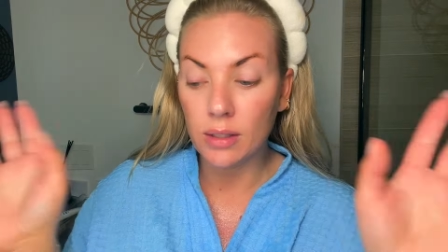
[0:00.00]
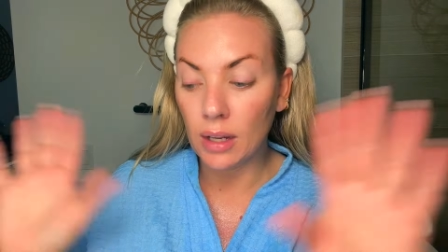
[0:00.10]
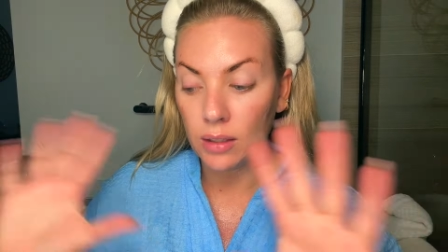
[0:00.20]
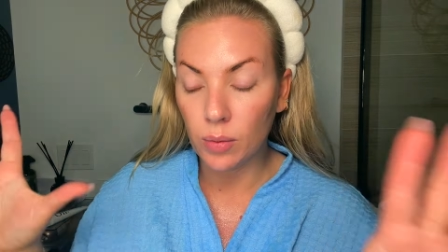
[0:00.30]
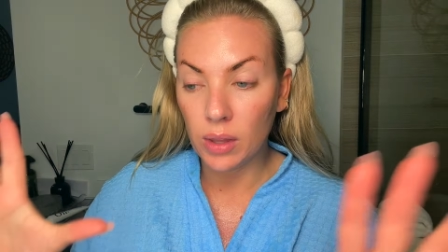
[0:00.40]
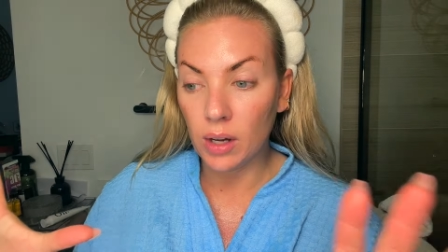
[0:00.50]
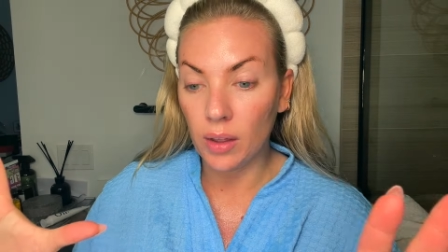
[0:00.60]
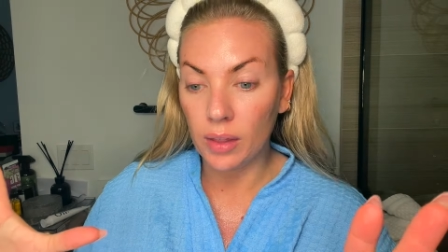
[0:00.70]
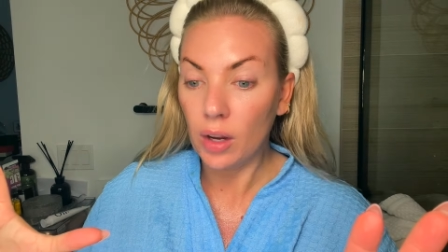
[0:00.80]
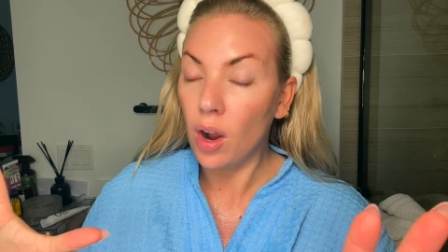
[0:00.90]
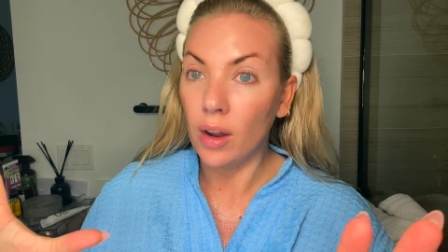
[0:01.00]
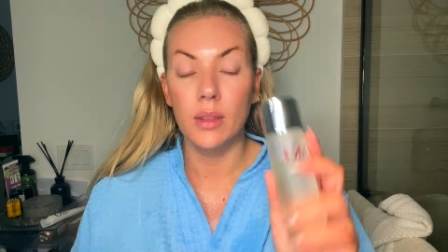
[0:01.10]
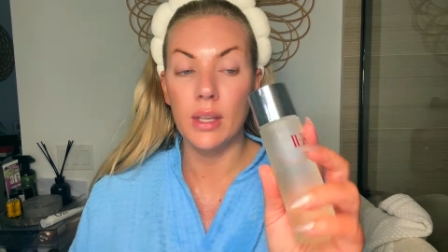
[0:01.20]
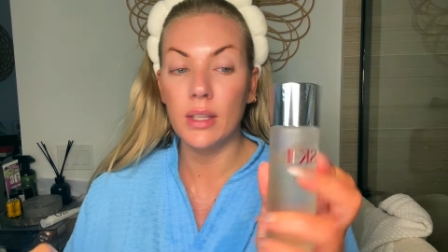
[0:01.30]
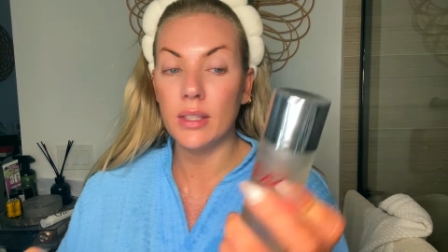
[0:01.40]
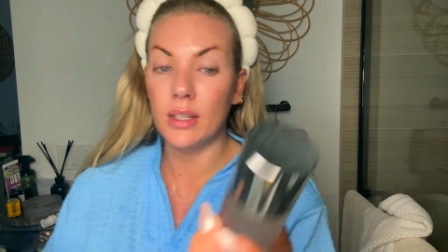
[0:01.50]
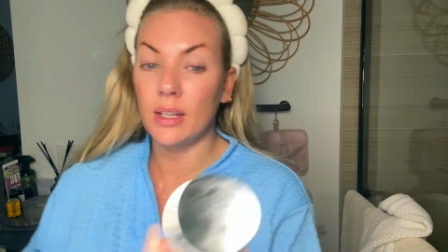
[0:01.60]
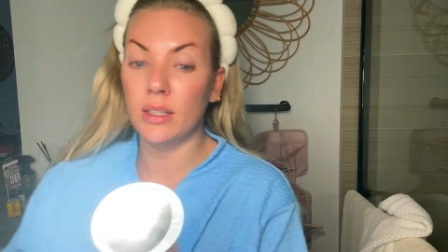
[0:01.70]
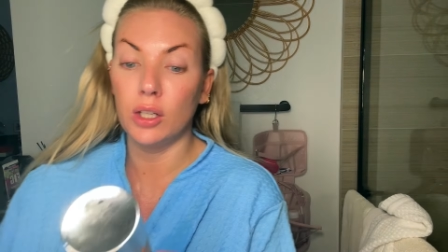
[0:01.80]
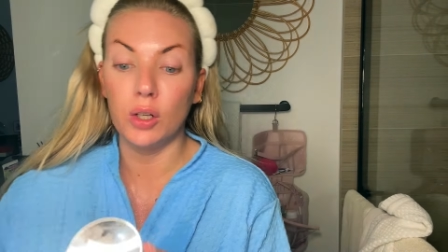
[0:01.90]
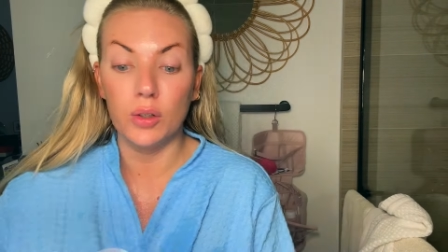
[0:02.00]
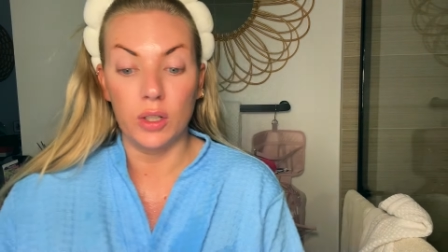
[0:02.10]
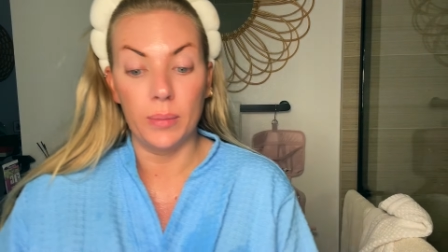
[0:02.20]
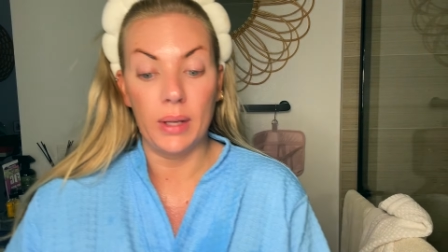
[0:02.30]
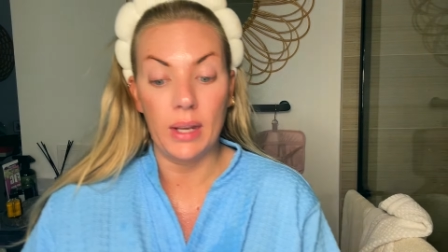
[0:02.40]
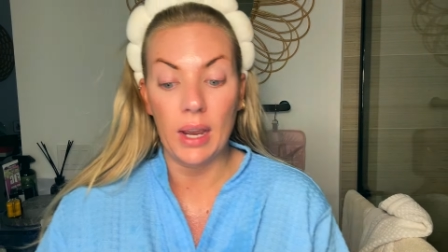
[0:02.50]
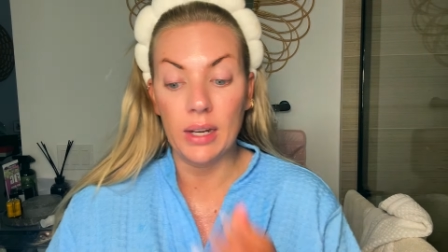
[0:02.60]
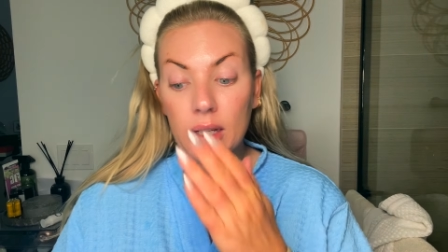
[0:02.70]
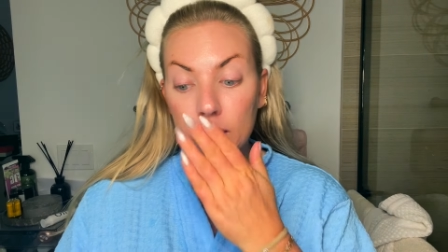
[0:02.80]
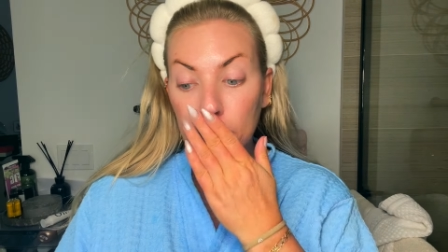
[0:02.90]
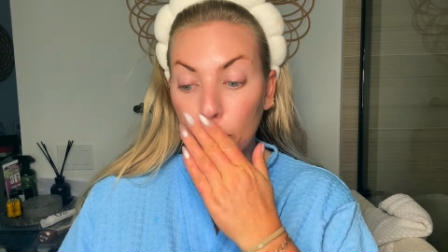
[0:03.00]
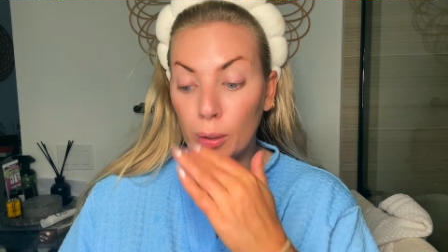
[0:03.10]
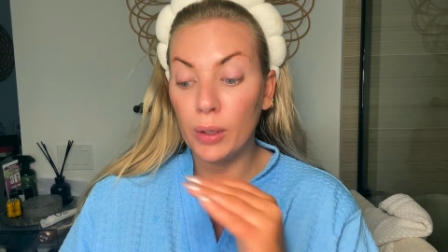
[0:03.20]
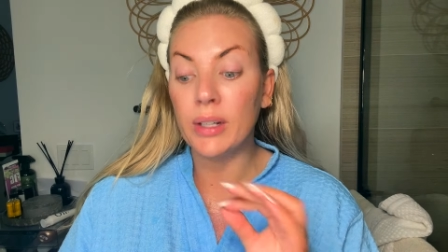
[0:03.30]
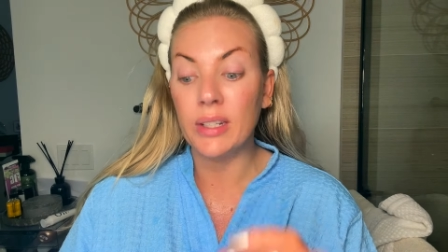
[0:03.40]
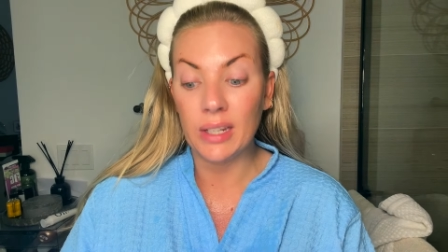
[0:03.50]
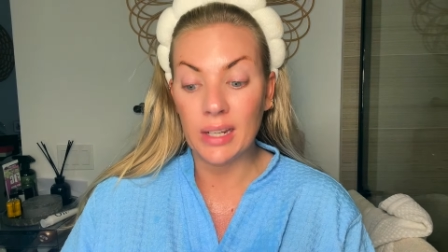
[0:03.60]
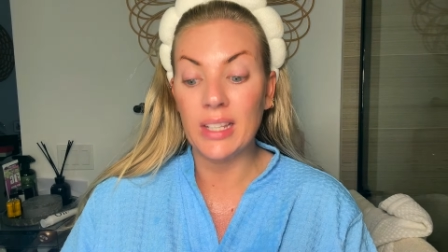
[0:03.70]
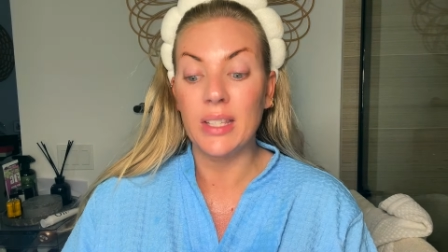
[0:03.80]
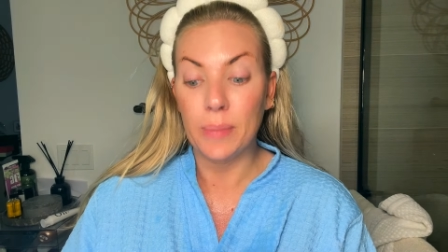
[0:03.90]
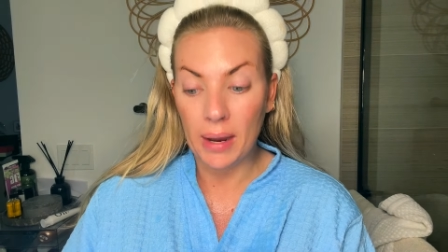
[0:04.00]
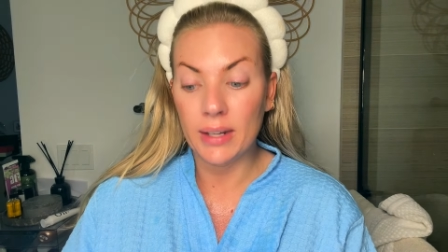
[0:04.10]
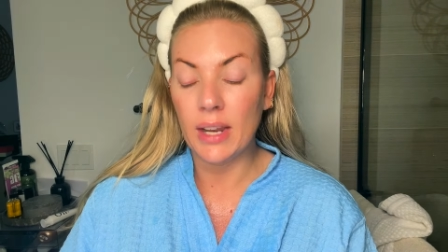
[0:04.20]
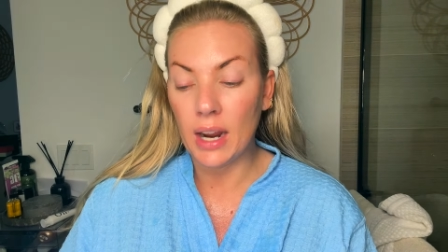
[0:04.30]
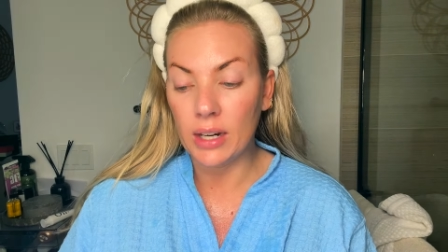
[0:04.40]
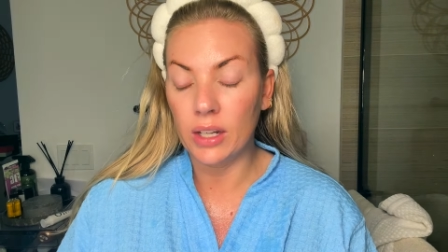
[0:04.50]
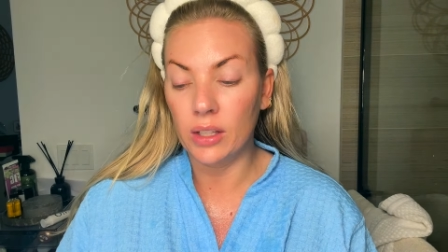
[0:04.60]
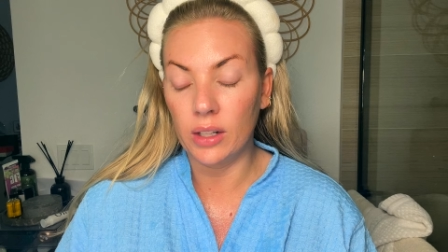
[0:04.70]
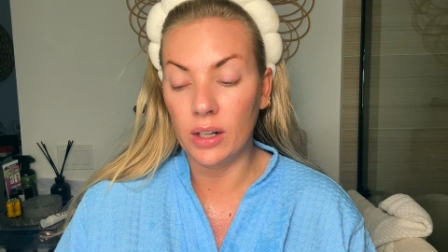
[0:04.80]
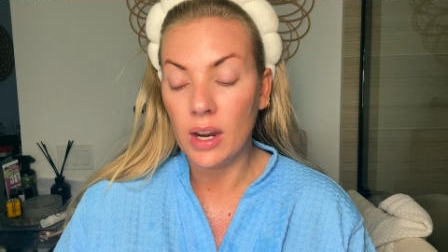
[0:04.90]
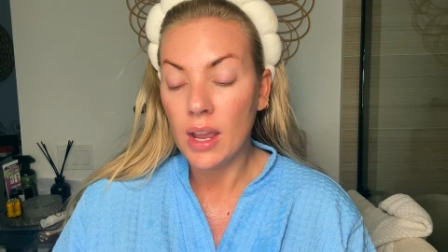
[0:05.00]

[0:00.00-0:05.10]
That's with nothing on. This is new to me, and it's pretty spectacular.